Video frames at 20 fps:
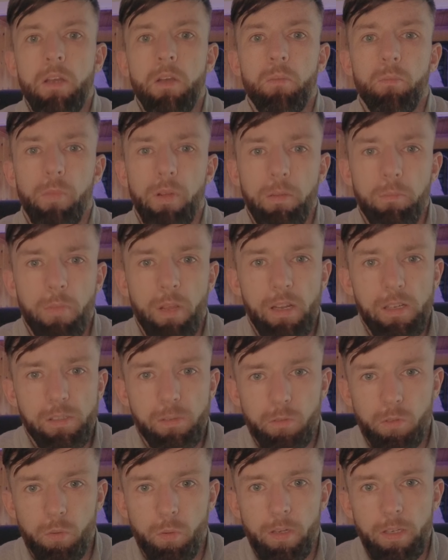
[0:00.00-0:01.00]
Might make
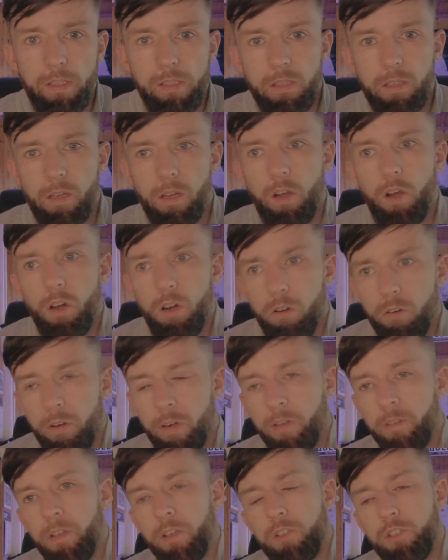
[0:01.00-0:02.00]
some tweaks to the colouring
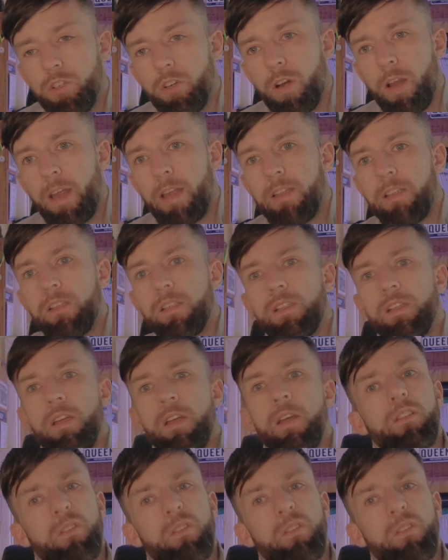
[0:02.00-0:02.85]
of the threads.